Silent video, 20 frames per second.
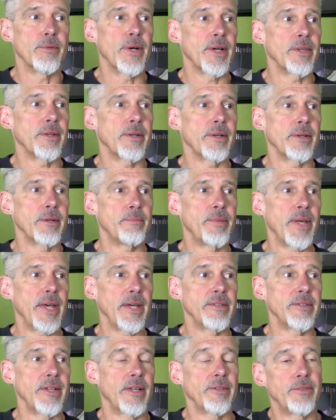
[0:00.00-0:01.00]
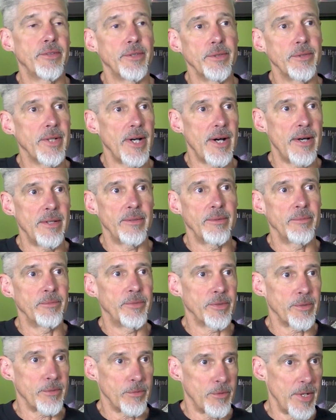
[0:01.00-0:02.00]
Whether a page has two
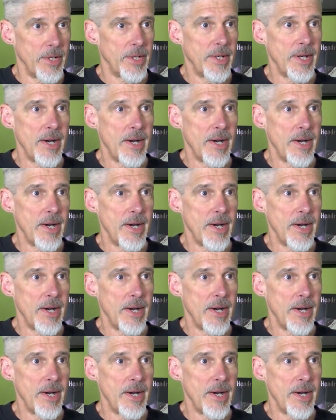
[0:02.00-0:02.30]
columns or one